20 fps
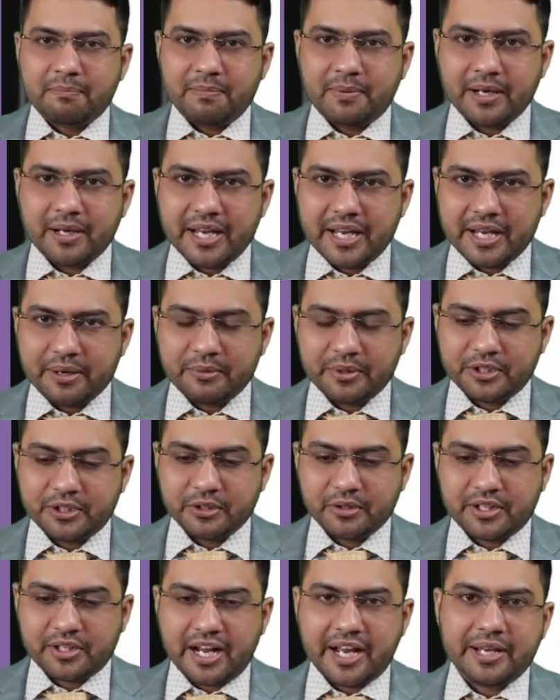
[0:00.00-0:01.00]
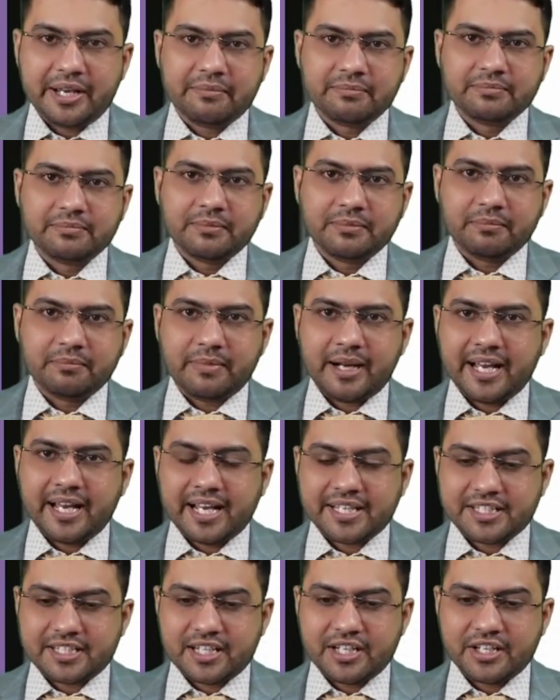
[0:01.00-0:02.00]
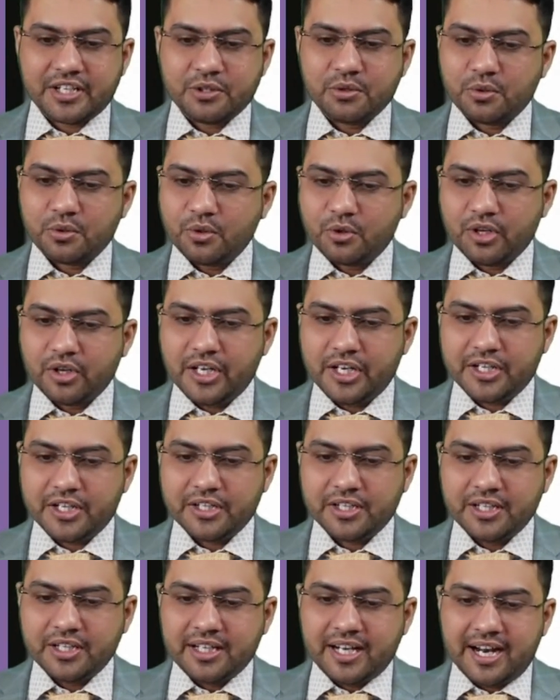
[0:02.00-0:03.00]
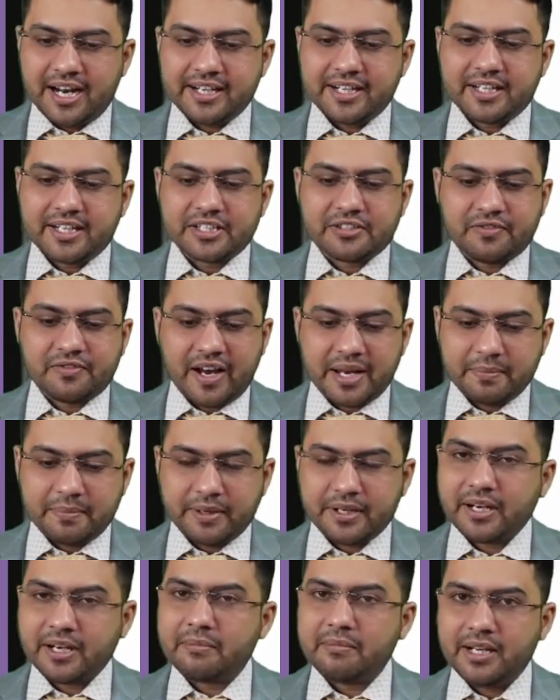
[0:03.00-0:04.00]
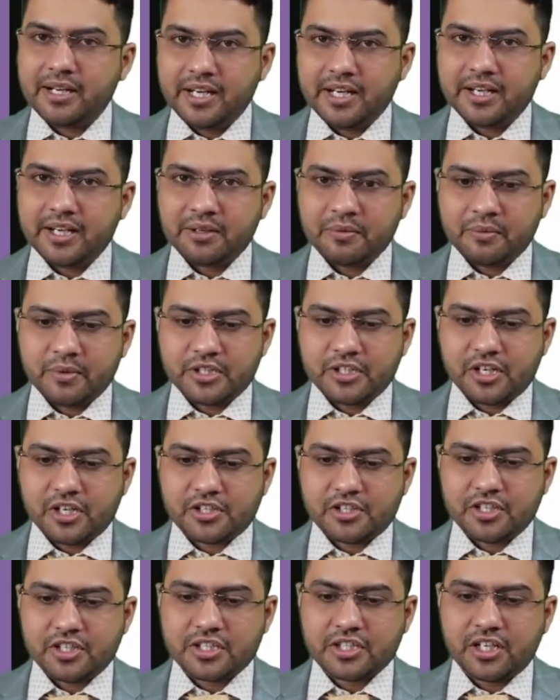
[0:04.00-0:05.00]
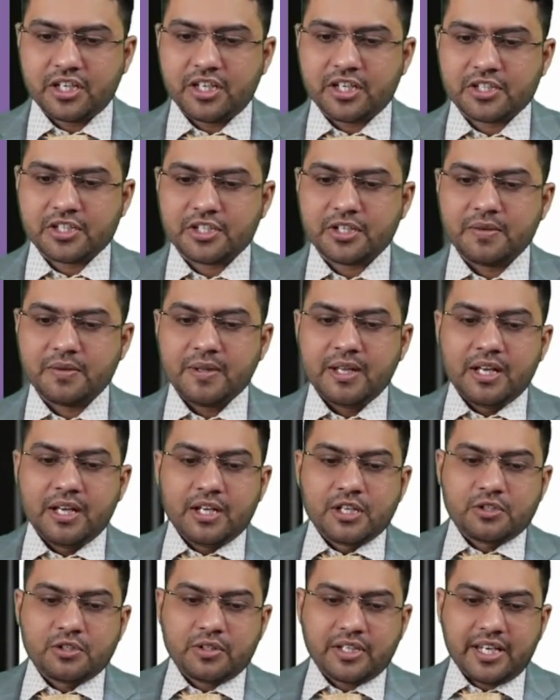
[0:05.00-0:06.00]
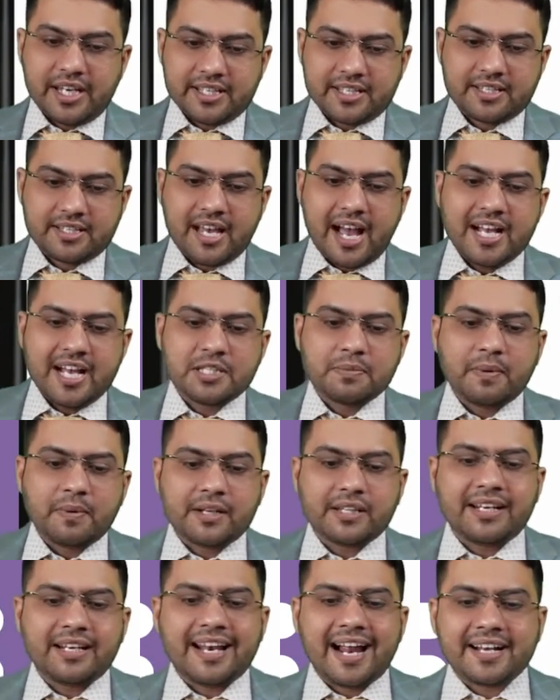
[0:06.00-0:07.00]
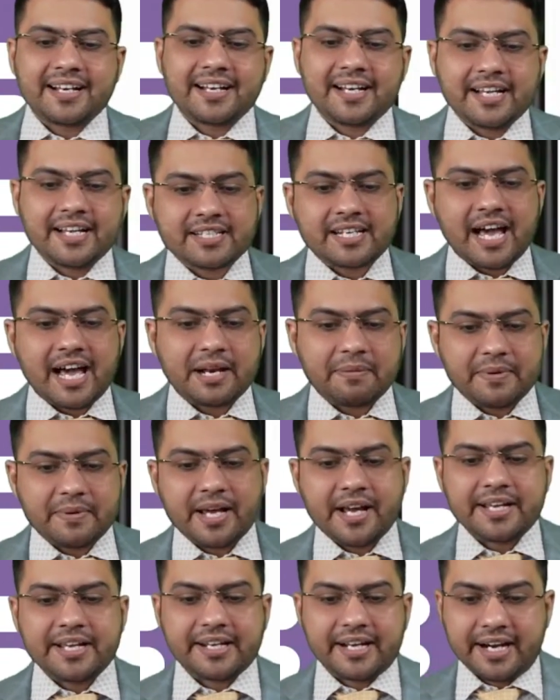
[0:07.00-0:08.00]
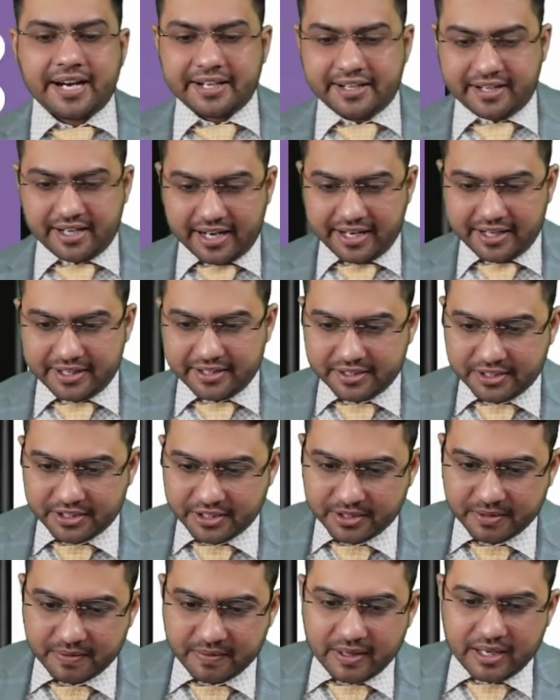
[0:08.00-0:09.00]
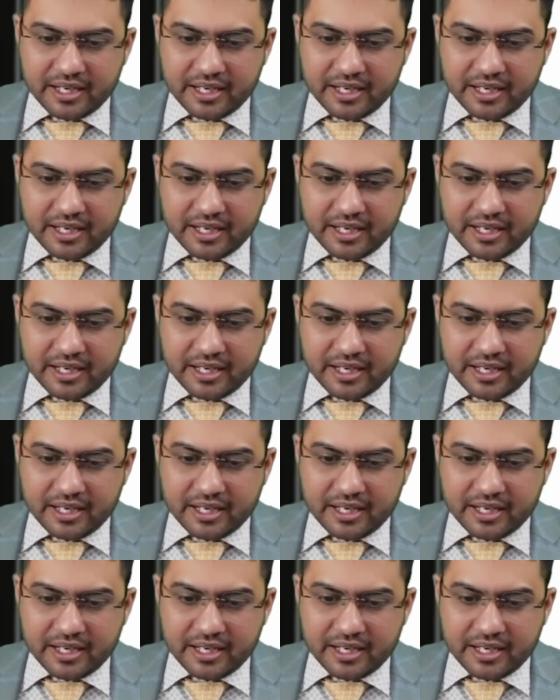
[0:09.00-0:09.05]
play with your time by asking you googly, and it is 500 million we just discussed. So yes, as per the latest RBI guidelines,